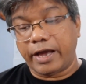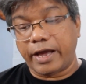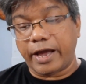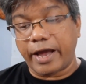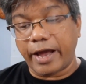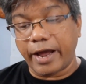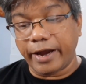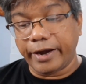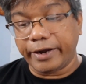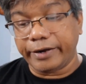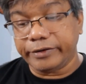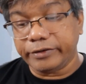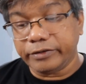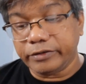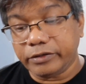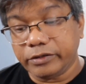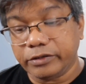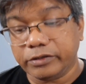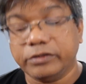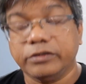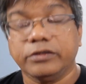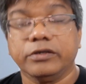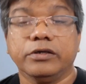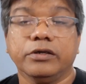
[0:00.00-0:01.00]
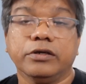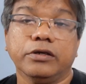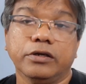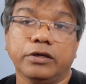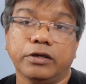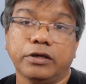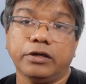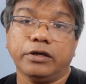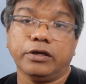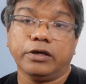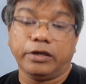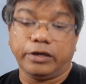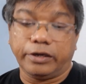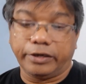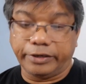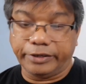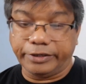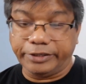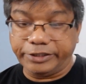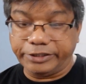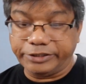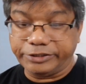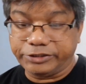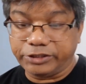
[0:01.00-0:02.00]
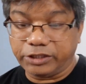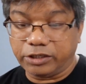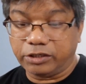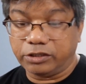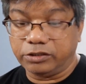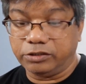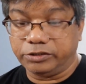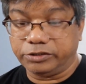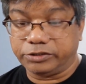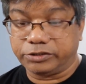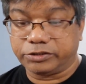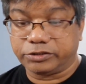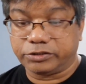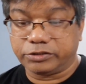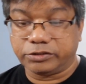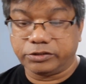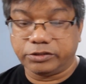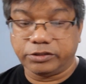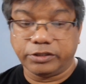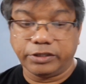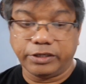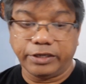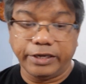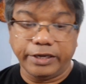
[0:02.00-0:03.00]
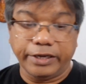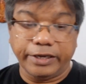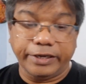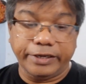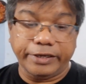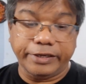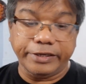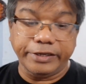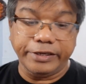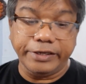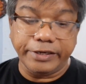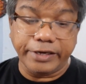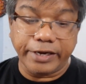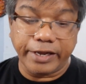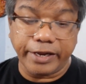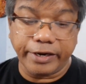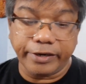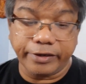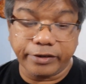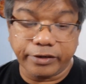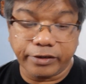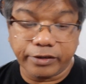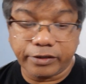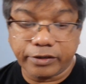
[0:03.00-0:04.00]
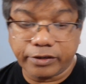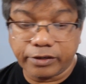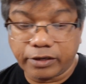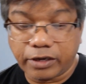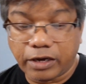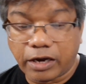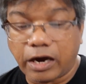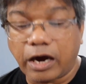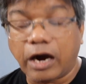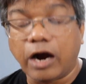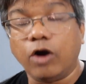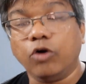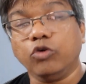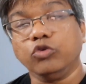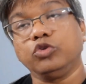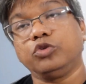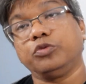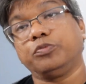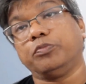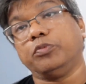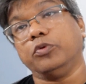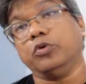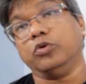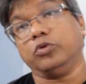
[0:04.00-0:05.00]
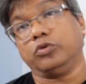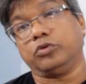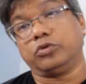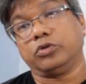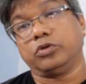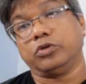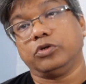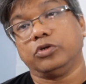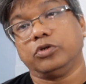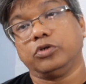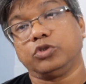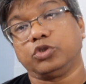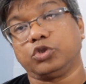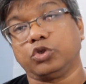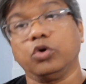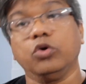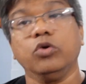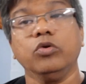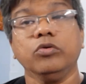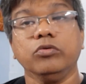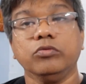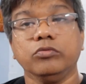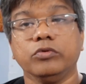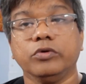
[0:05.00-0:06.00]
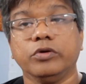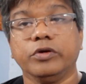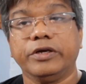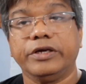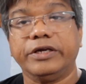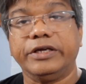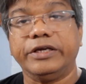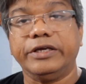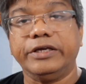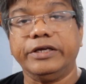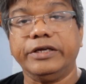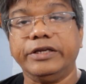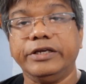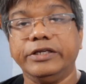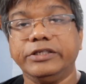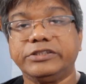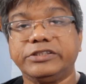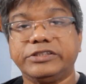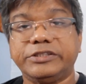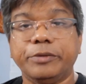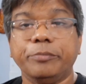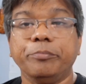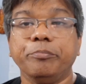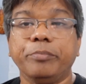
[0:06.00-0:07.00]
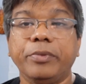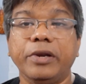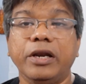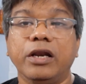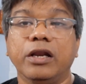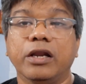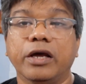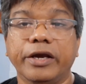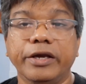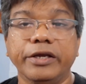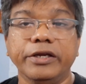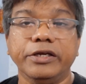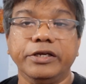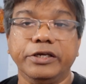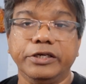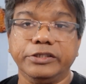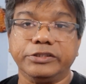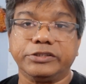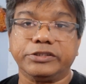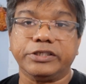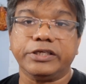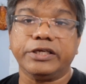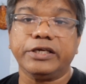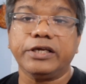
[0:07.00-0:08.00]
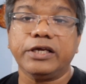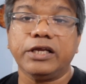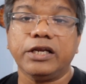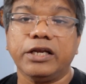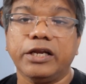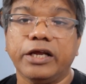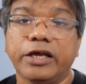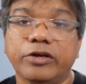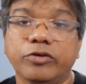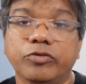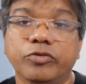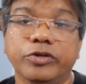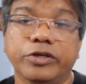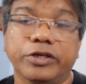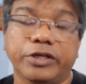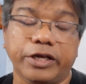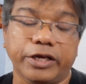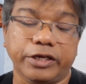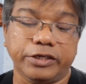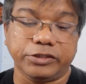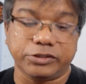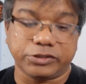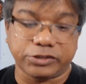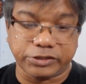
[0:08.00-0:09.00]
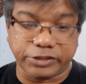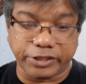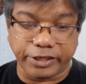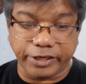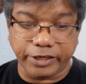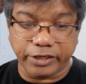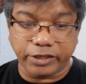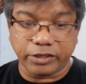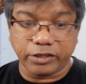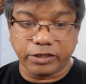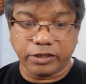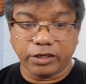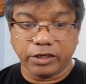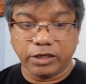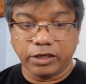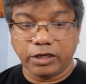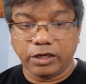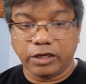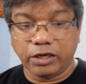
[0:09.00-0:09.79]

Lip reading: and results in an output. So, in a single line, we can say